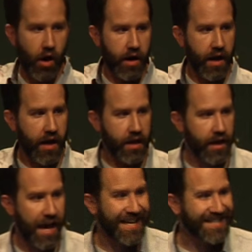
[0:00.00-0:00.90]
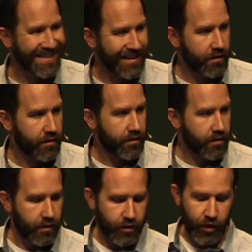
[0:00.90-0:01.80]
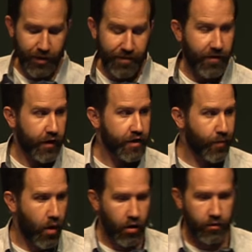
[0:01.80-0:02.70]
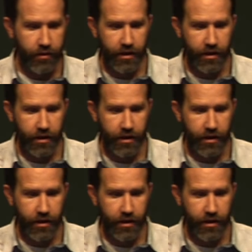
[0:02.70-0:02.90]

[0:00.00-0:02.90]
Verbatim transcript: on an Edison, so it can be very small.